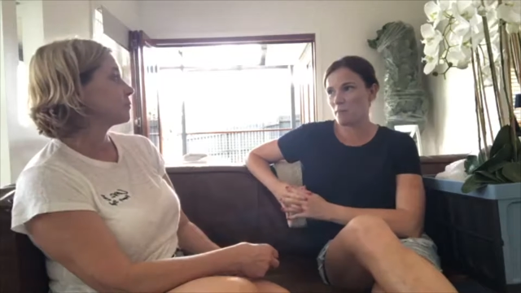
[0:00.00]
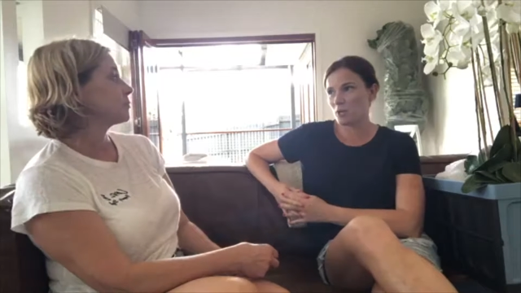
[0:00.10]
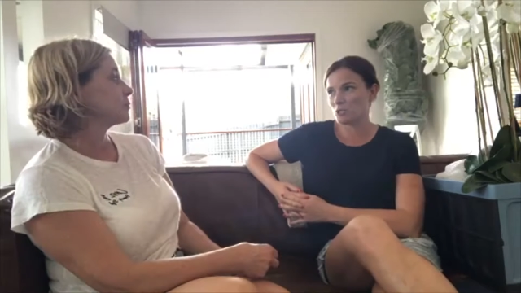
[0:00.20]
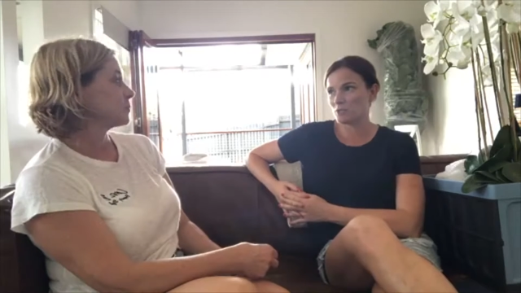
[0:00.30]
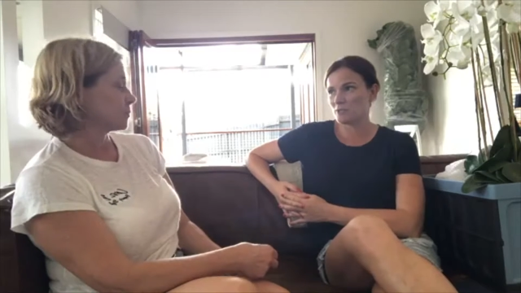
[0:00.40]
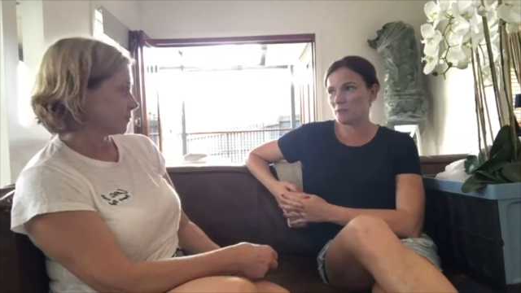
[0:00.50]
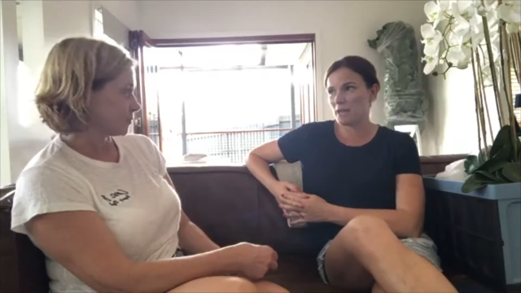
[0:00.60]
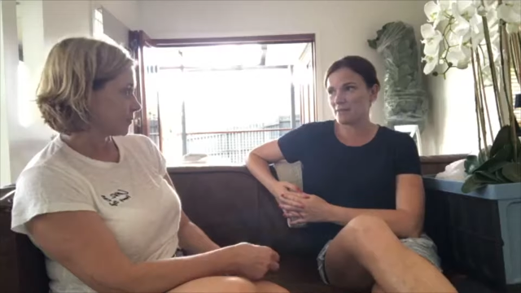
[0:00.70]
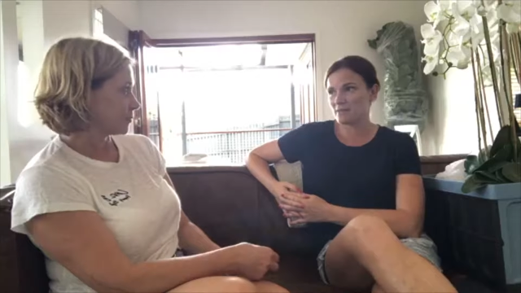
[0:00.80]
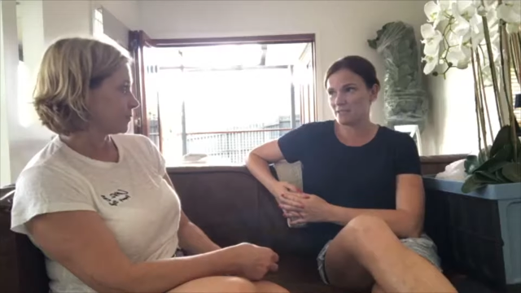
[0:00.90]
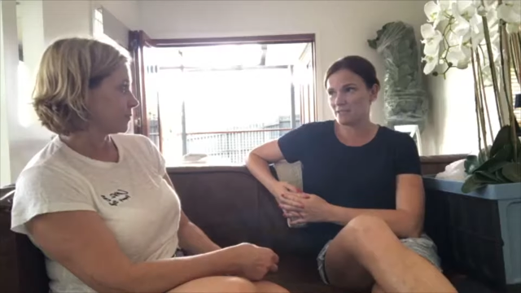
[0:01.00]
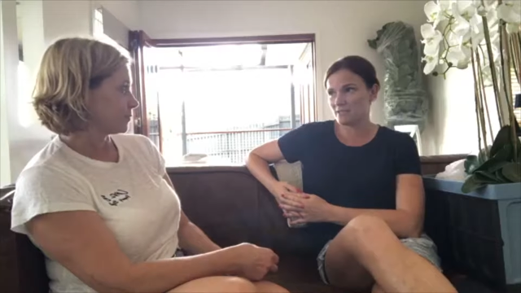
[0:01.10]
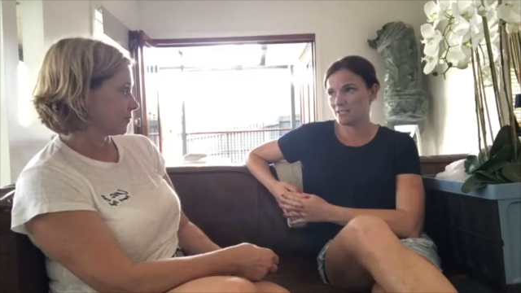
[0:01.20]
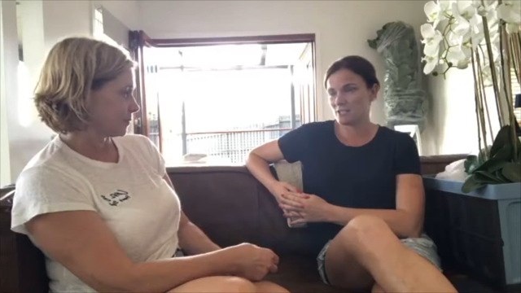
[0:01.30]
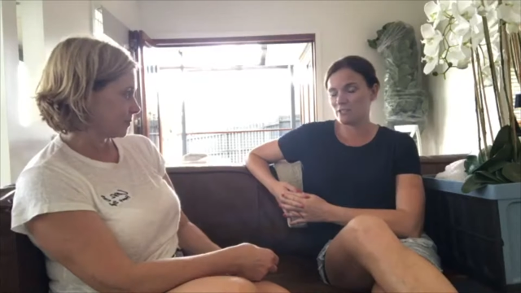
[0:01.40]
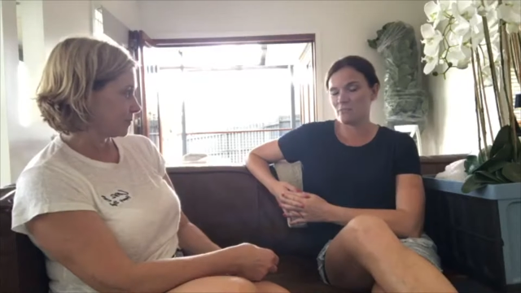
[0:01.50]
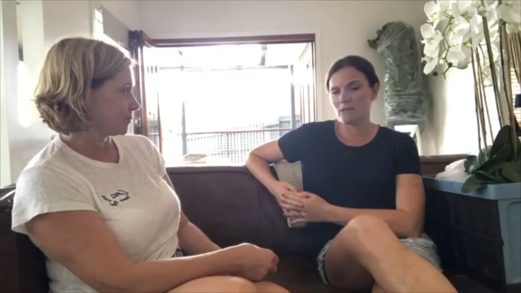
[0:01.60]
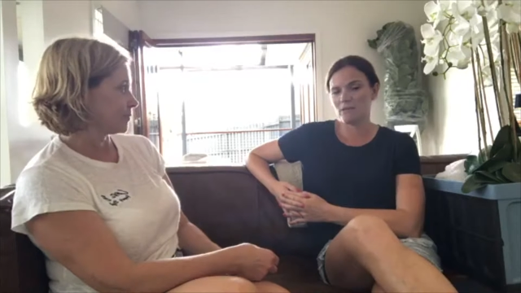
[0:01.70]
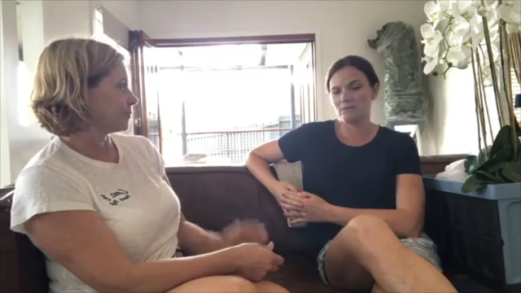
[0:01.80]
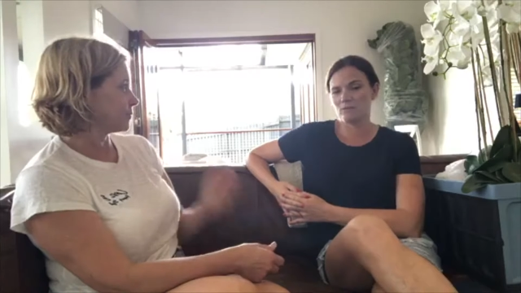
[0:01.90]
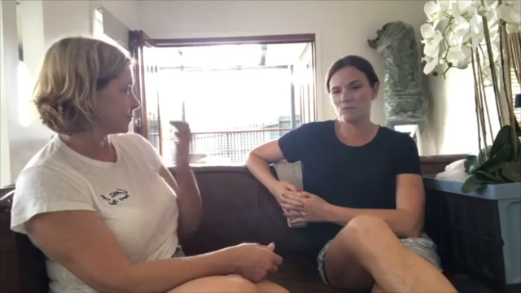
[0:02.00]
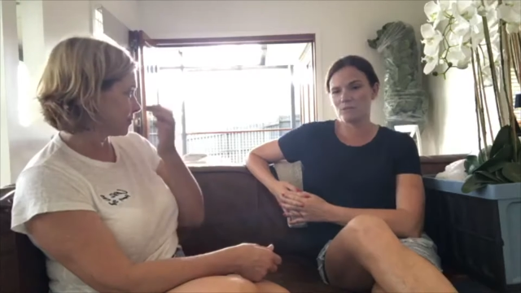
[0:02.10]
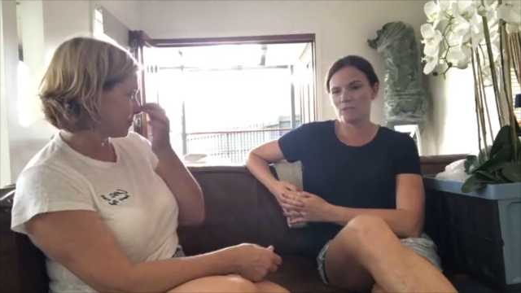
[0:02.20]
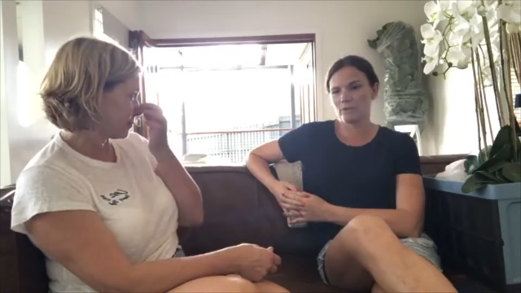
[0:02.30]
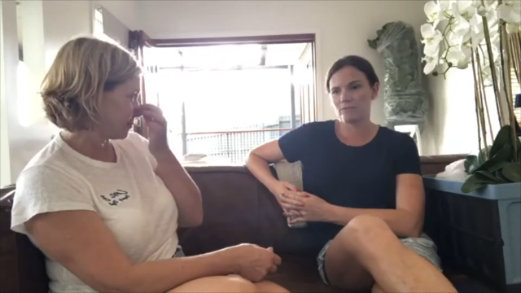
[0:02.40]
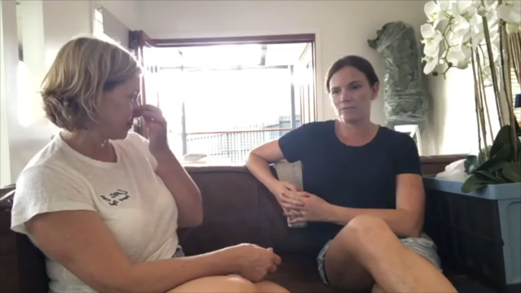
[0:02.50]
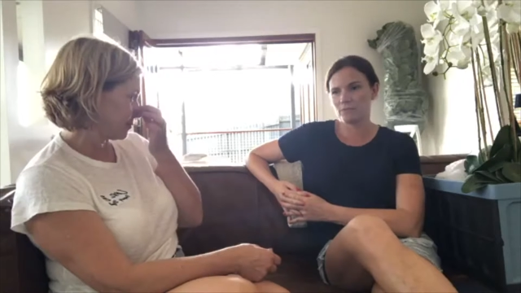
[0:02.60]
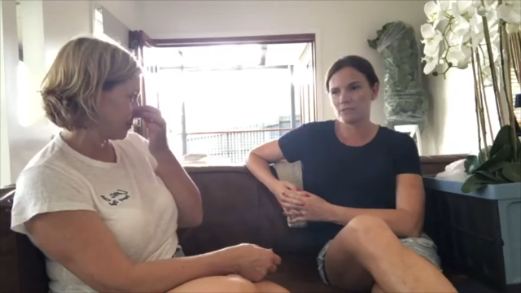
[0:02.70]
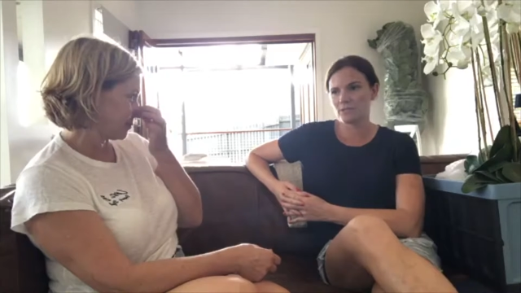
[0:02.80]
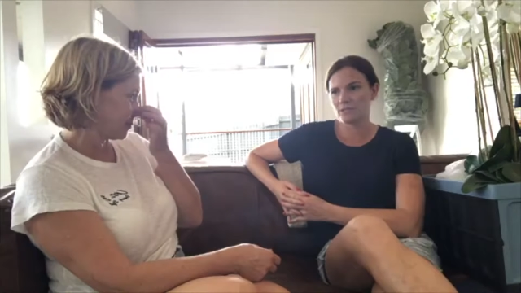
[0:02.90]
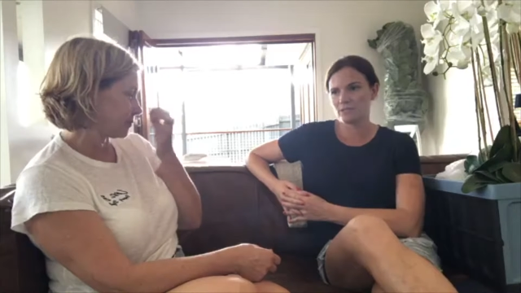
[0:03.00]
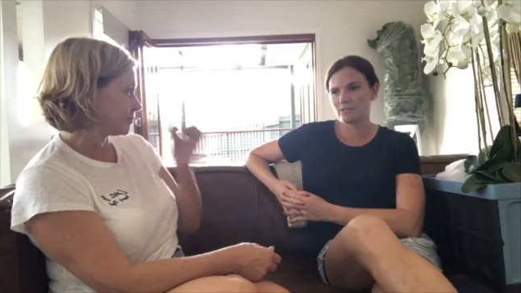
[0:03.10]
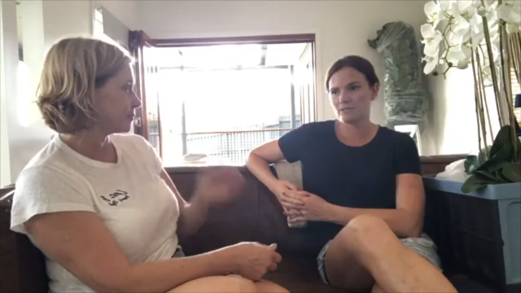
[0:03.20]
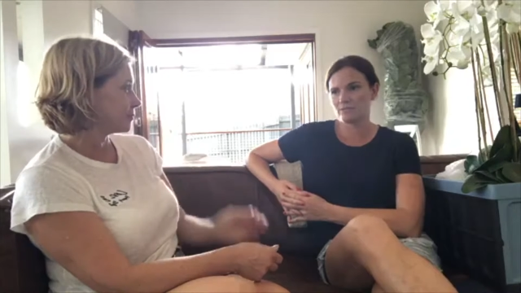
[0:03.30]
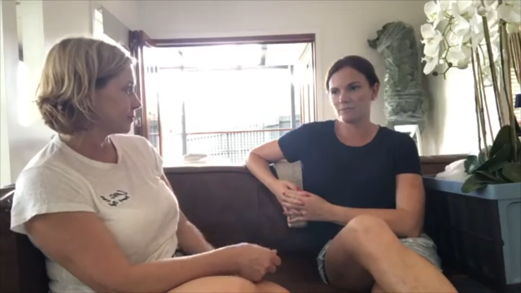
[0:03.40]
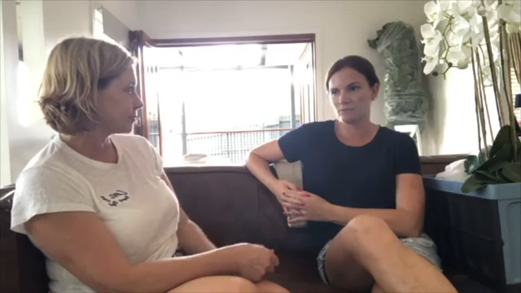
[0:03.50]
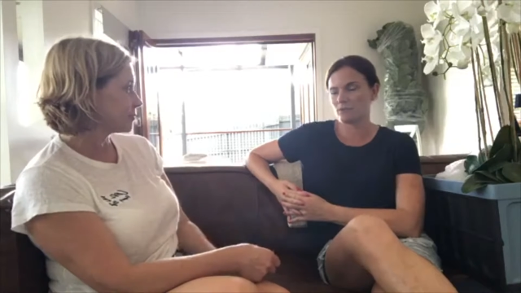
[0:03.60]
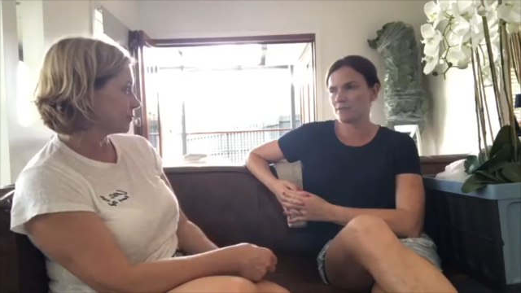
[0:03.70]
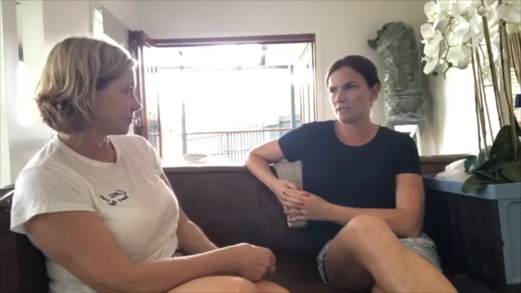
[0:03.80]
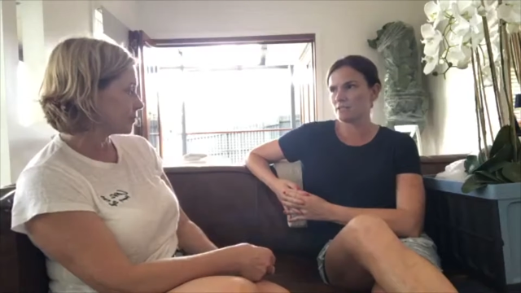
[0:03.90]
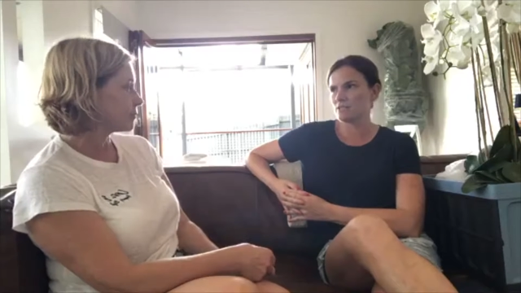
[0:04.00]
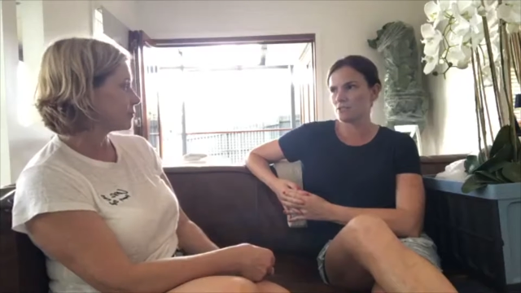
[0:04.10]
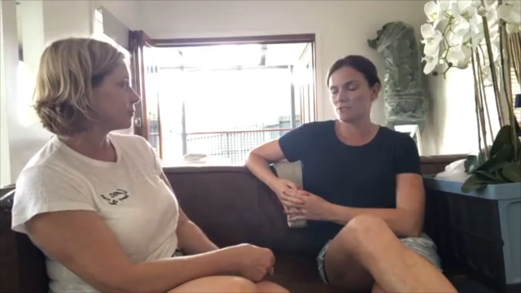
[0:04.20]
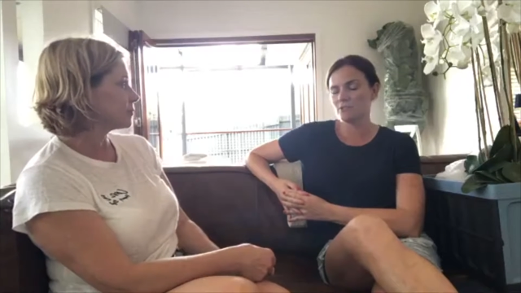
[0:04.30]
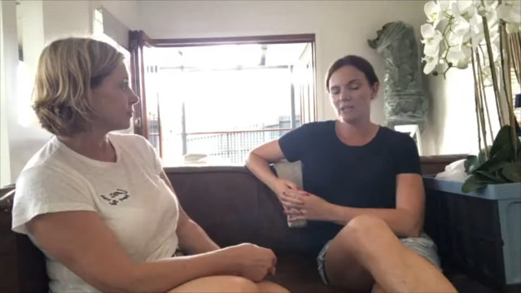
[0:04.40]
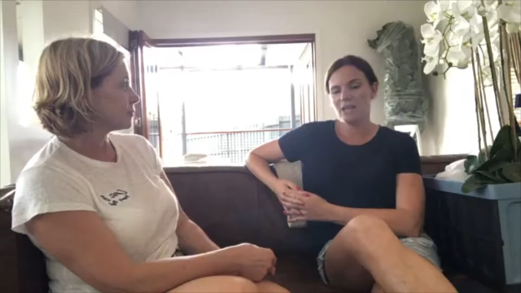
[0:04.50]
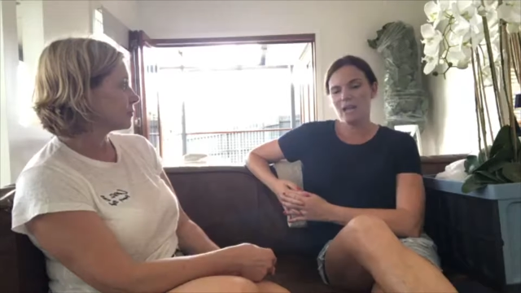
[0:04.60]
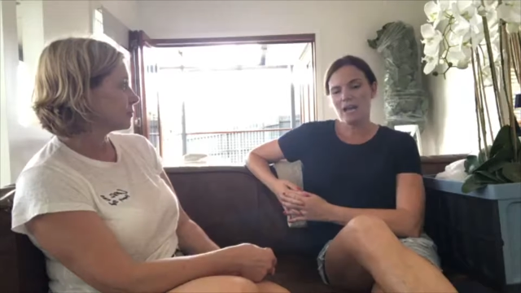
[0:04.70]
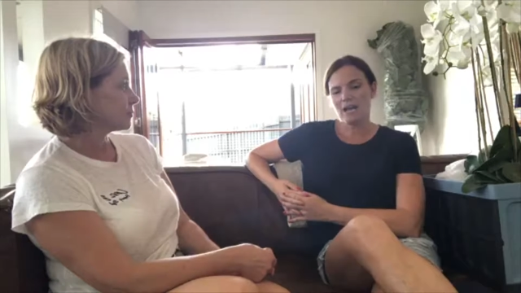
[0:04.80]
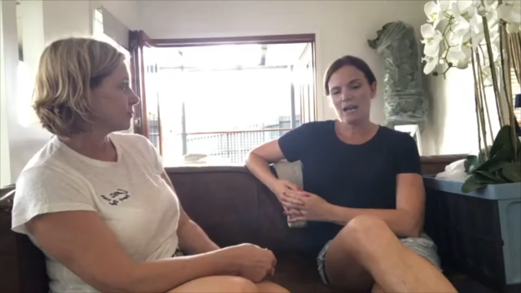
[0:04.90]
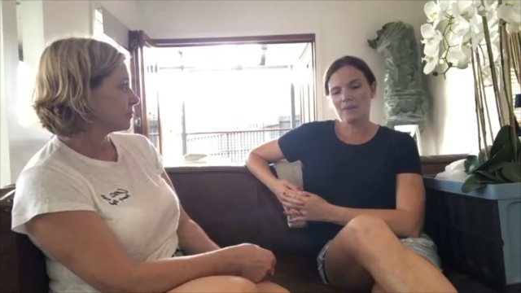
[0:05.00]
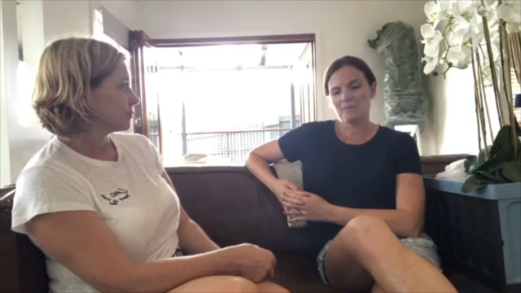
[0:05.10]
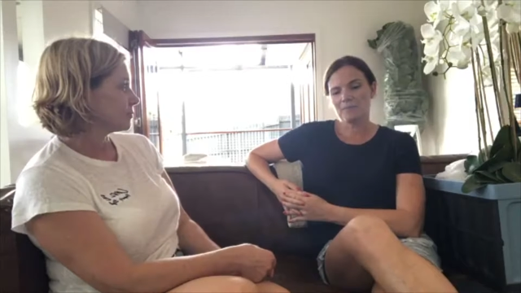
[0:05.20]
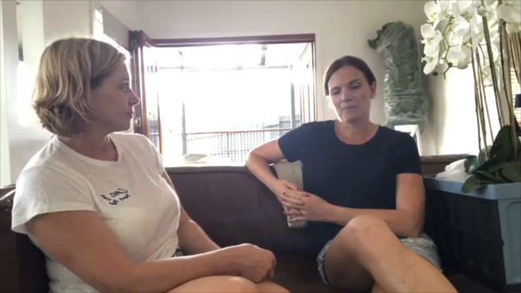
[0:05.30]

Speaker 1: emotional about this decision but mm. also you know it is the right thing to do um,